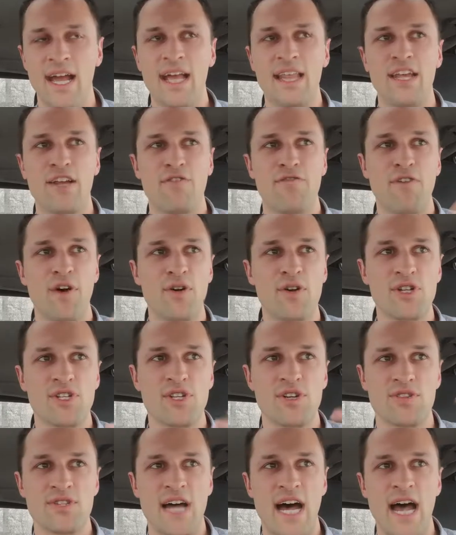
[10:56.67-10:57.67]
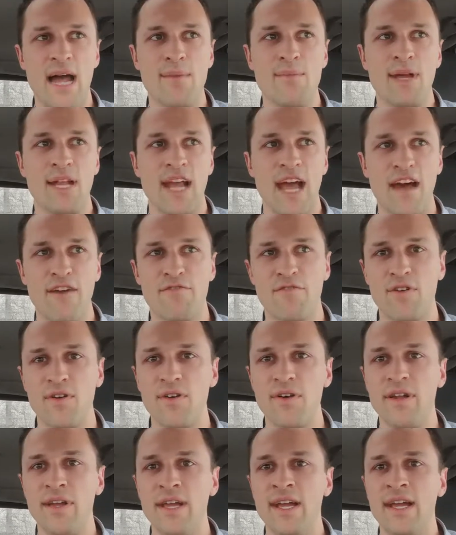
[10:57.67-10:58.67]
and then focus your time and
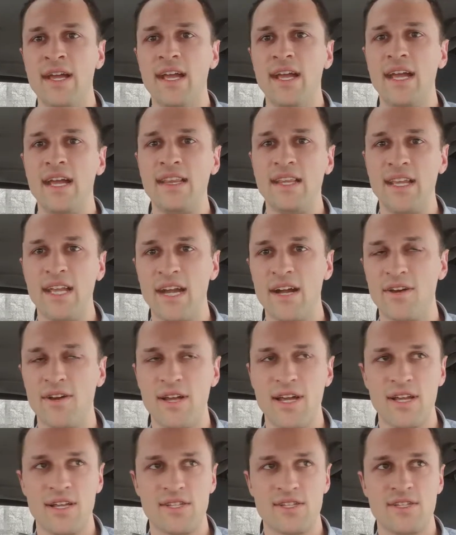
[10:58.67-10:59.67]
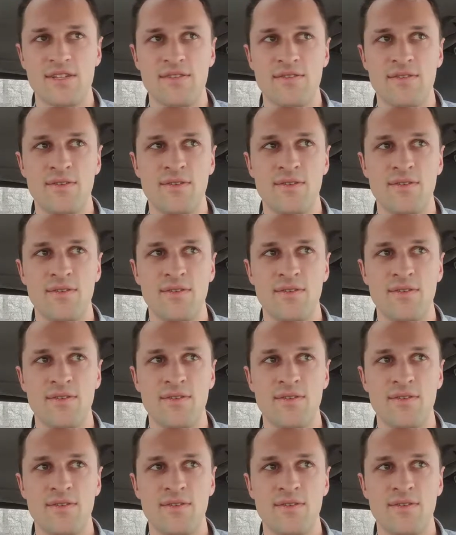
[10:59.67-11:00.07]
effort in the areas